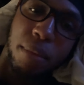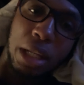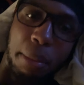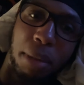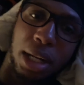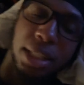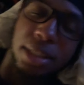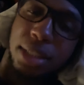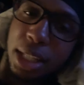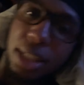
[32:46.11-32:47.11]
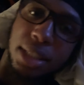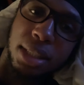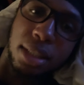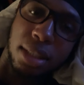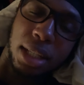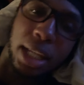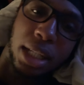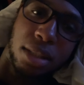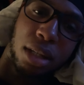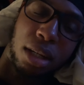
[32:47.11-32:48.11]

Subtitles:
and Molly's catching Issa